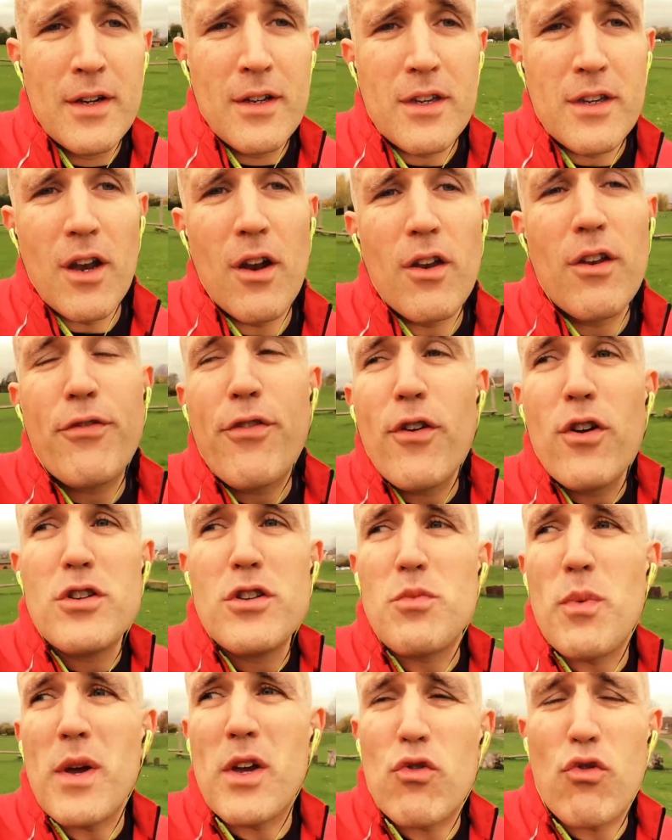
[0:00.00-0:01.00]
You know, the
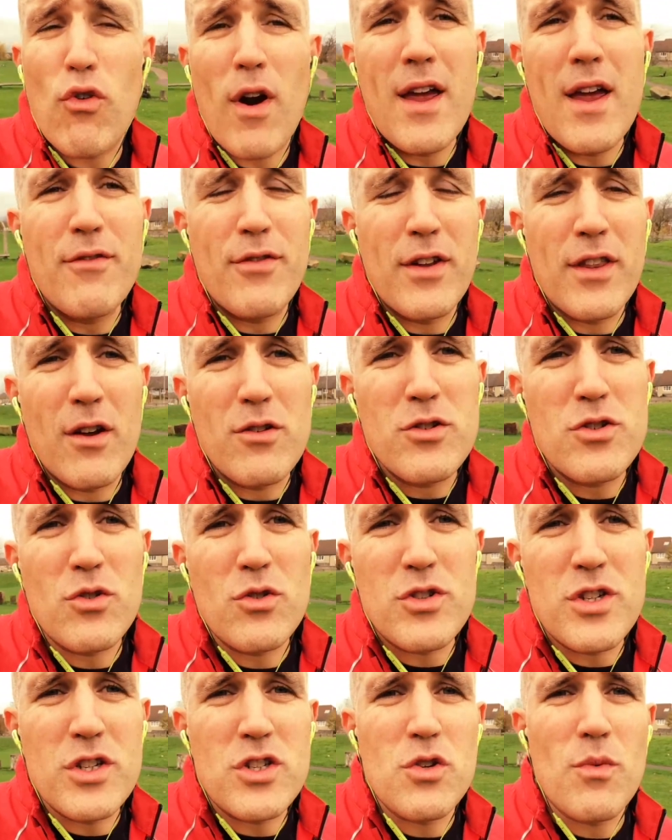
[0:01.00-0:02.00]
foods we crave in those
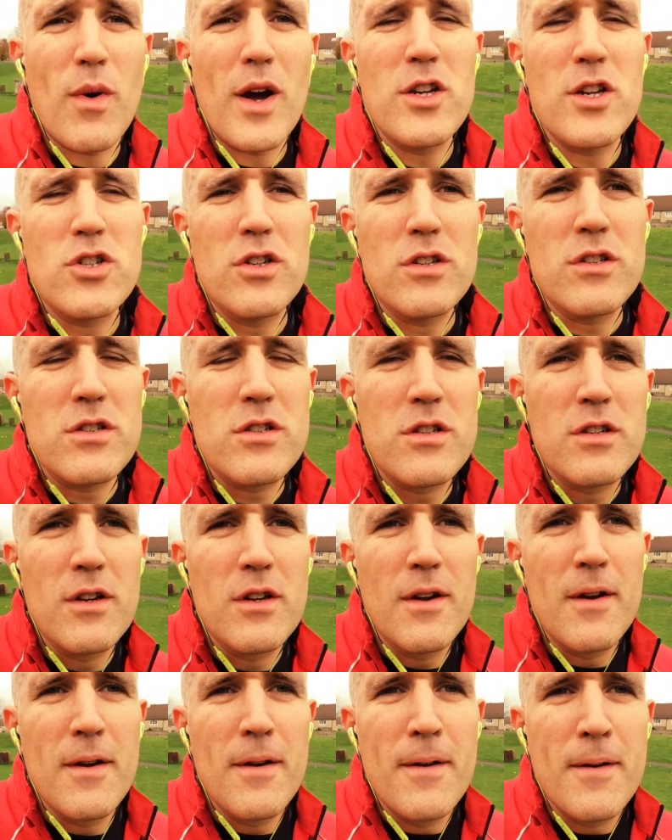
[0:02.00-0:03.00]
sort of situations
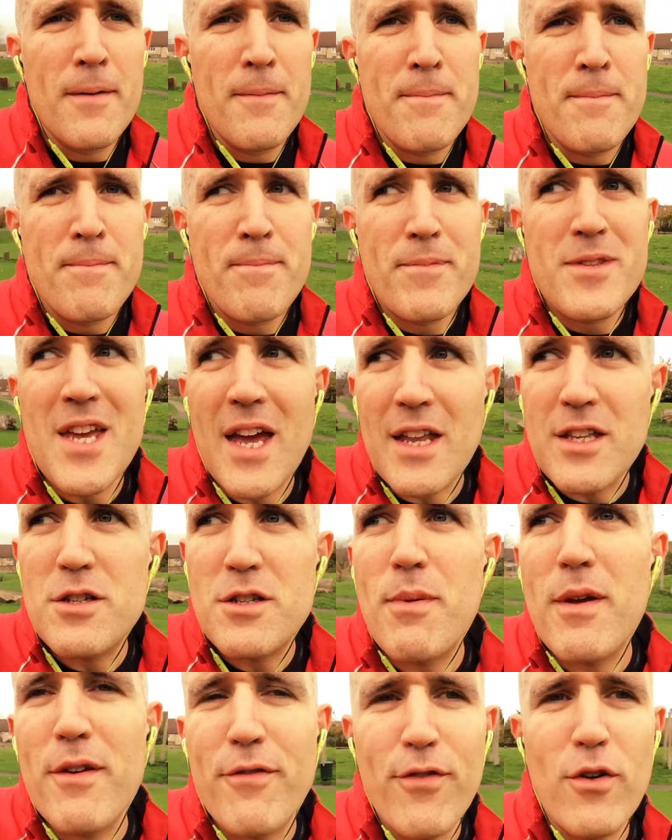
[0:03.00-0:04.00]
tend
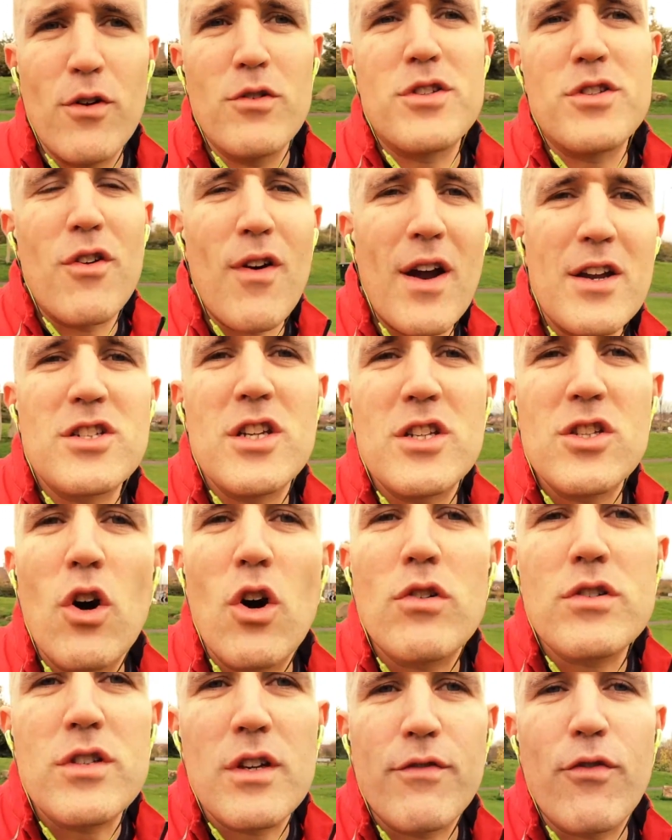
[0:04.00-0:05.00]
to be foods that are actually
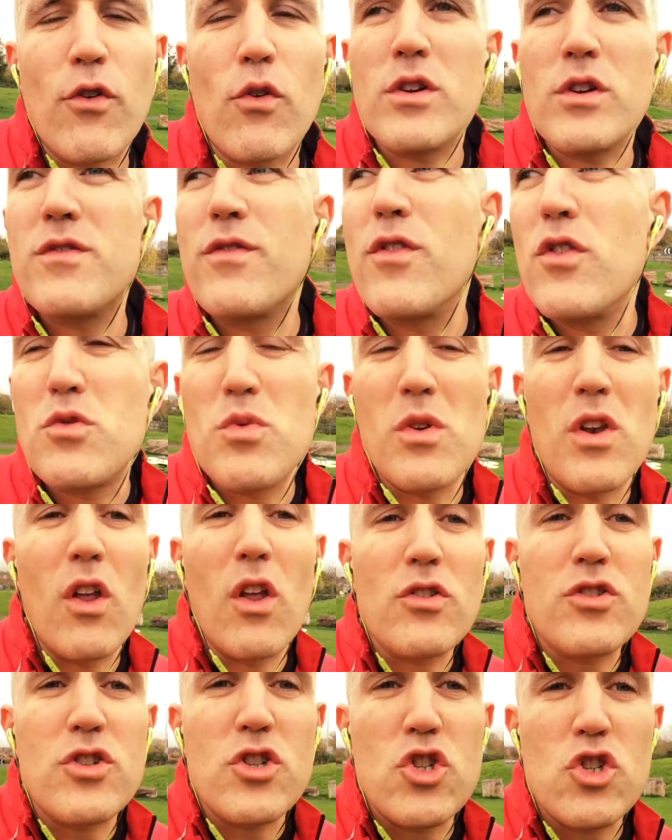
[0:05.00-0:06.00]
toxic for us, foods with
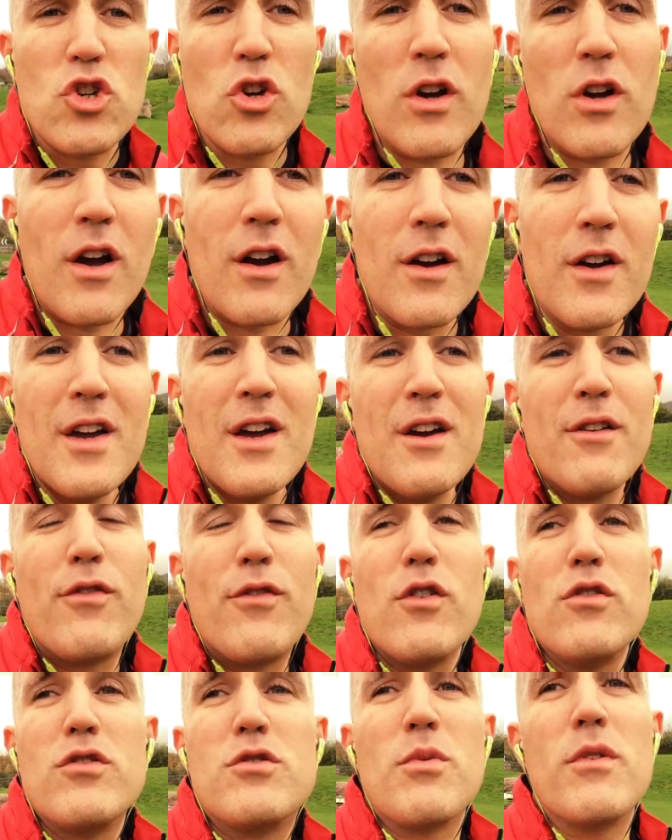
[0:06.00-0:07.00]
lots of sugar,
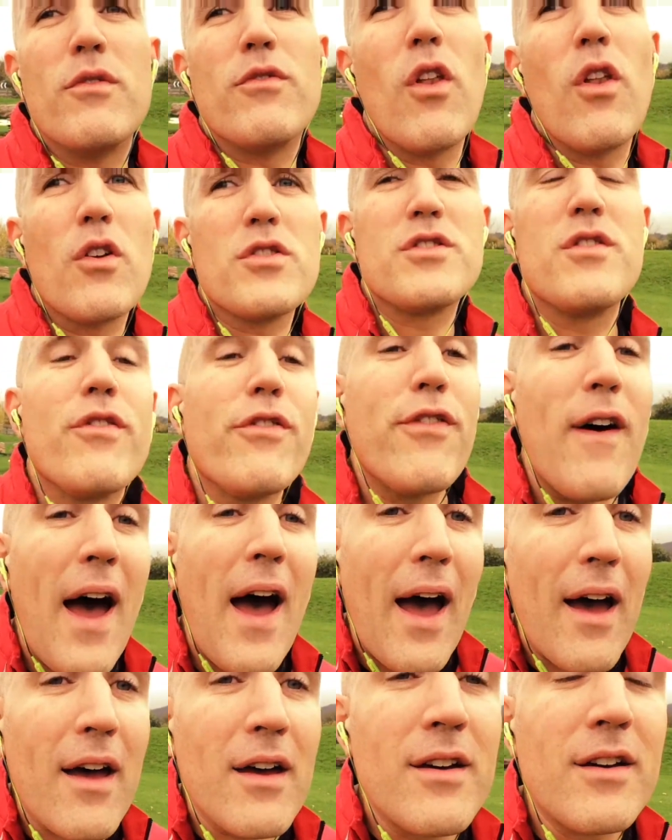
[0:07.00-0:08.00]
foods with lots of fat,
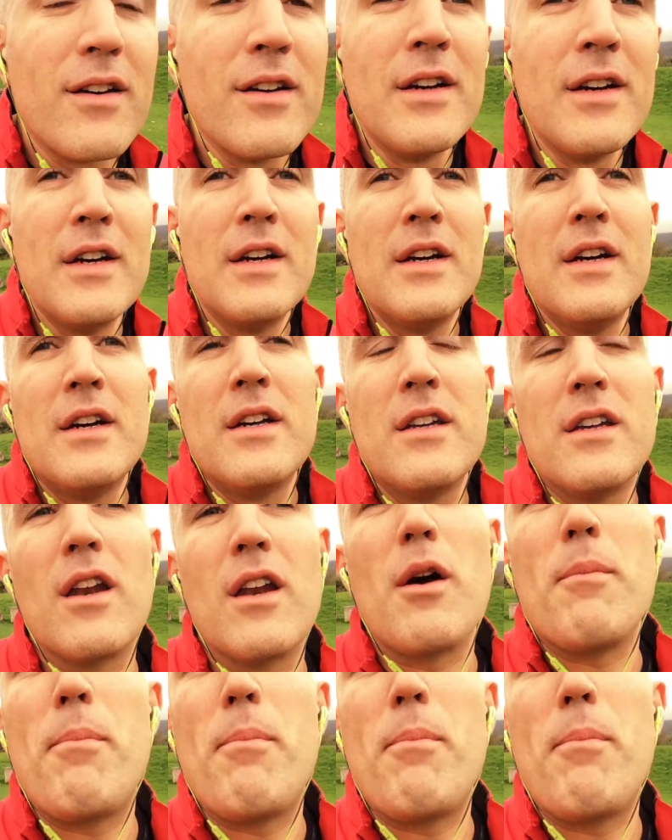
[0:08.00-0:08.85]
you know,